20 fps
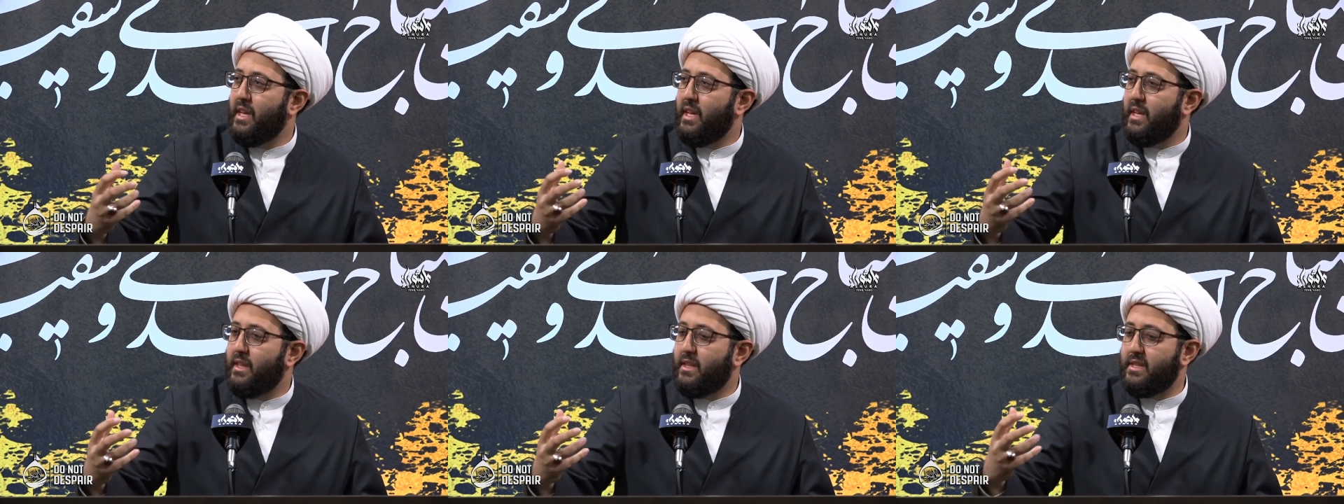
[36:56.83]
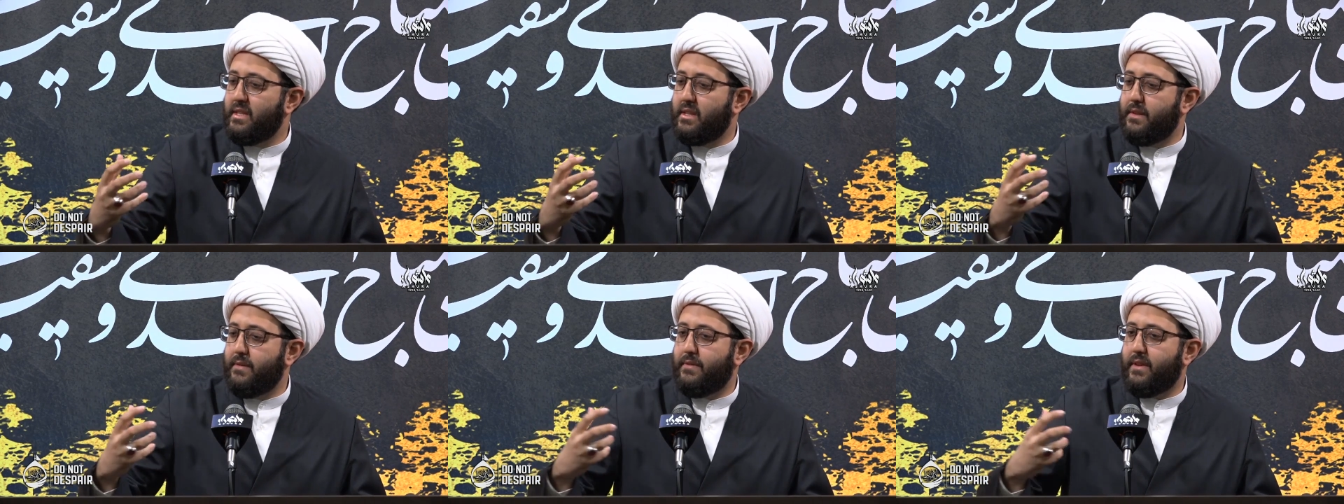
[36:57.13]
This is
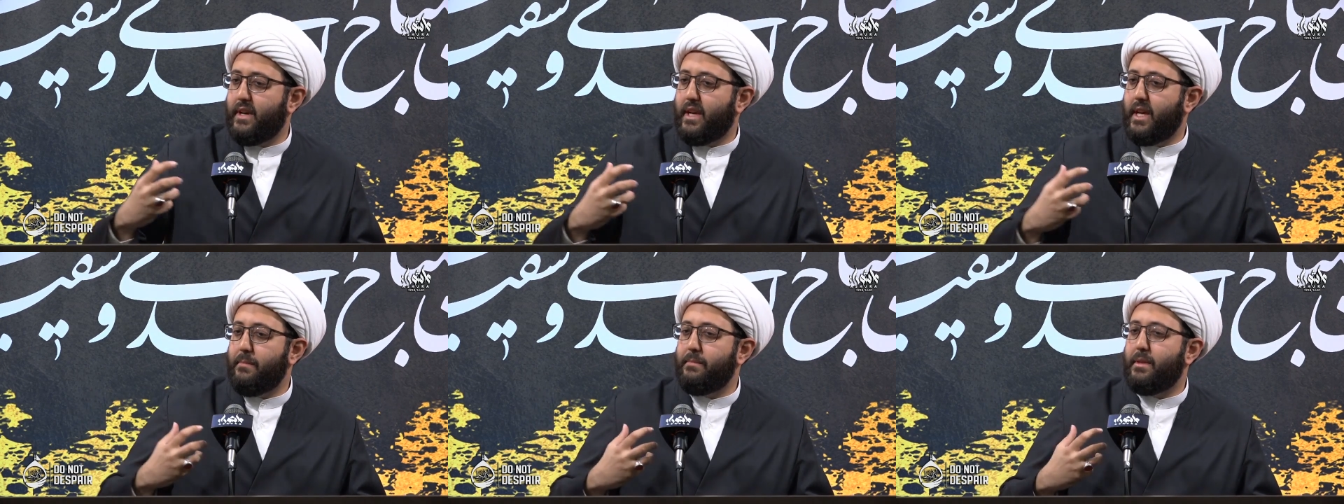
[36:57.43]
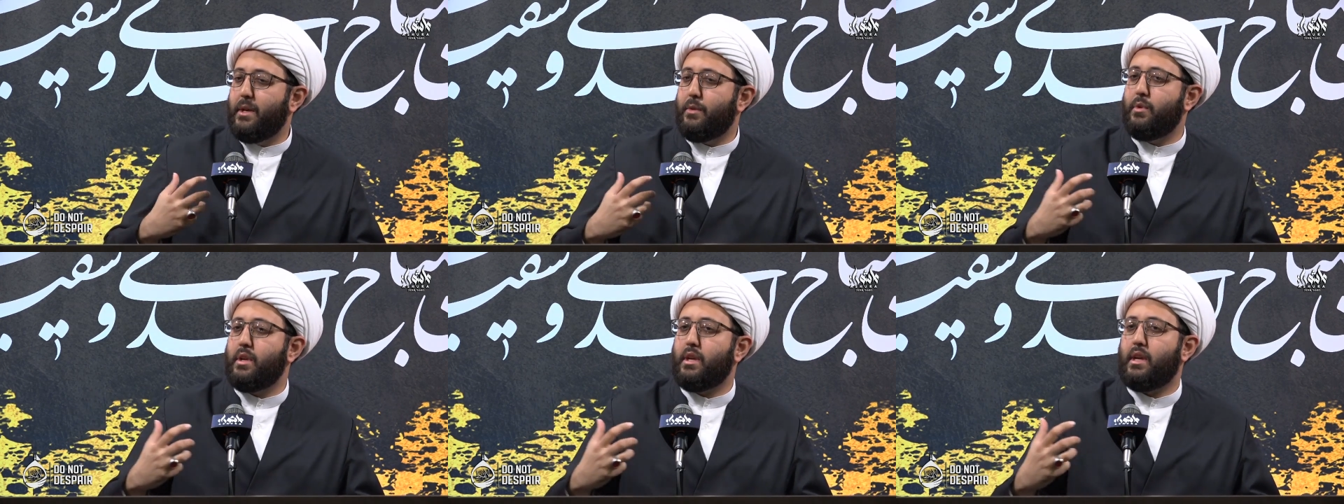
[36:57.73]
the vibe
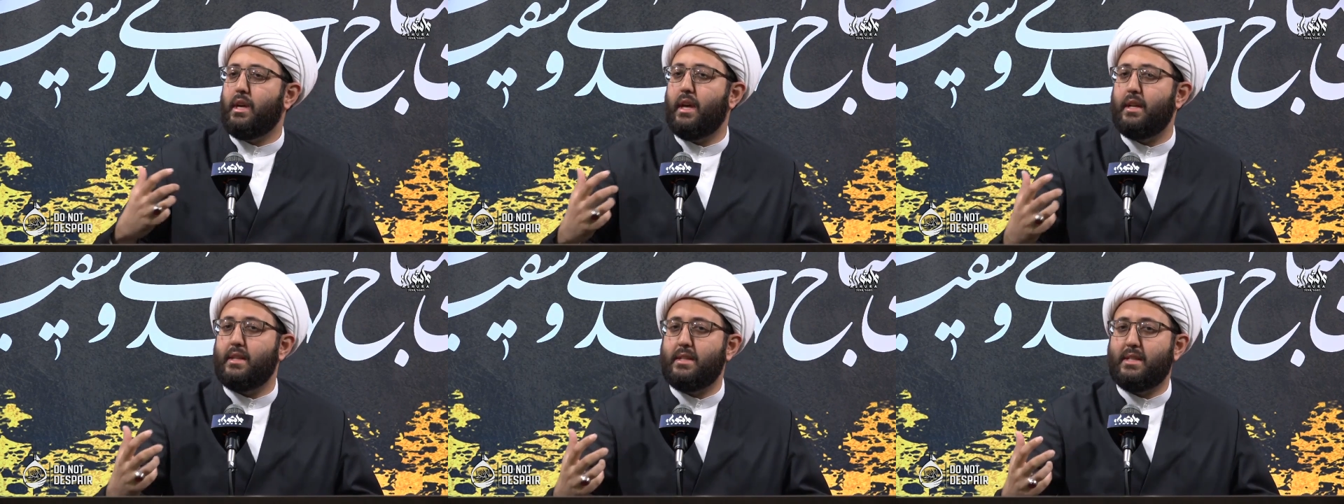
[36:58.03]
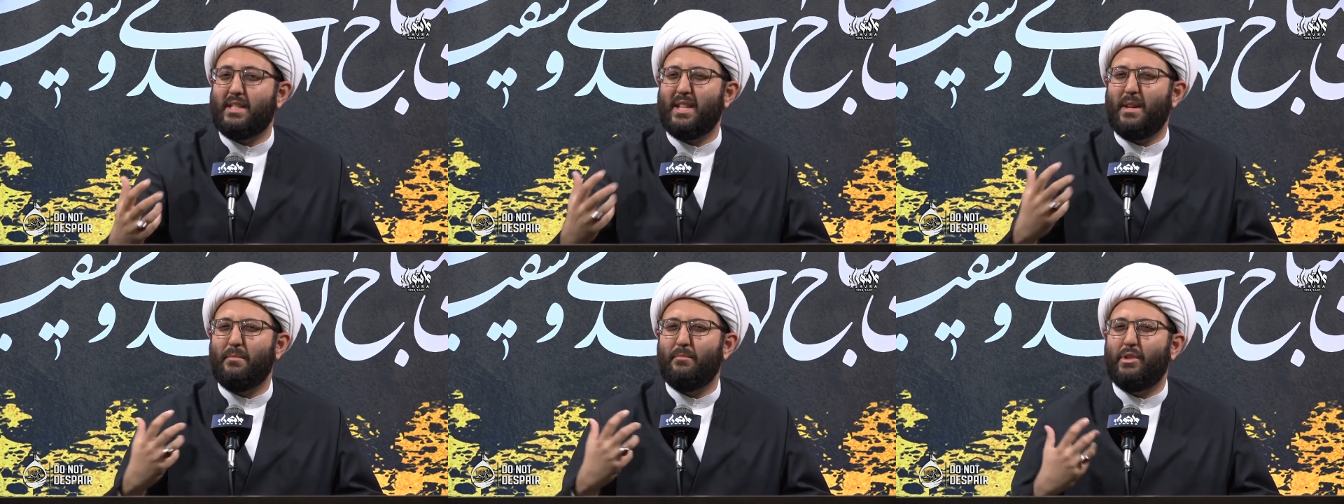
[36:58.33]
that we get
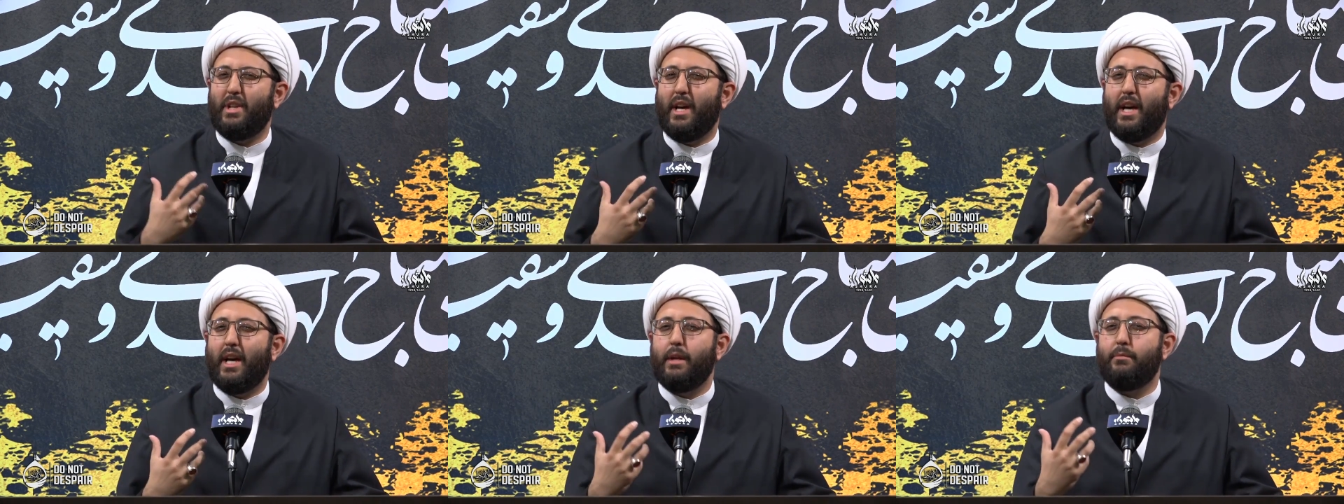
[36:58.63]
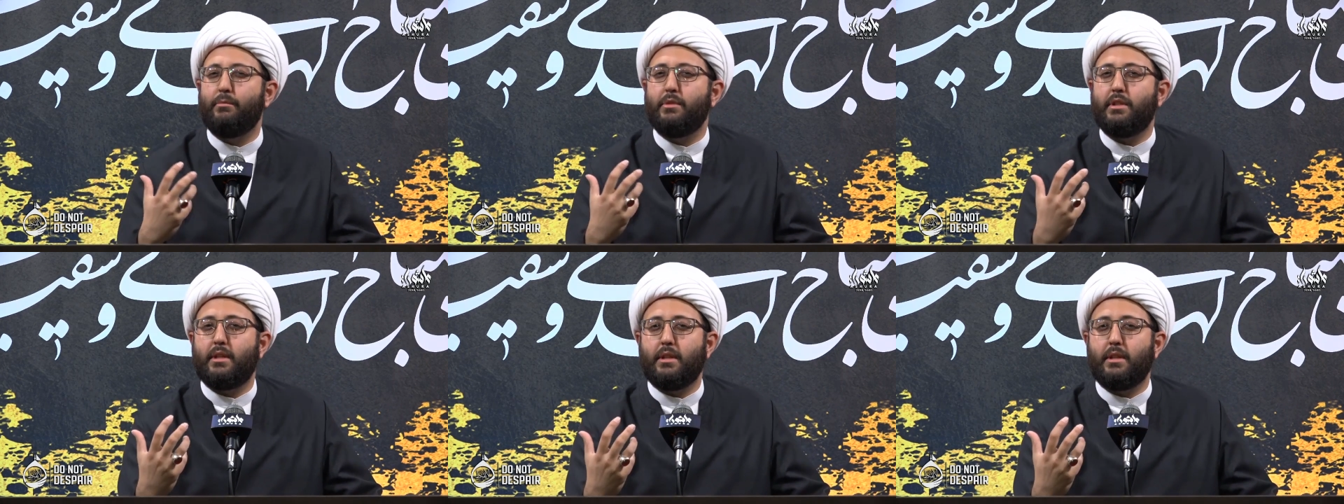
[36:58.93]
sometimes.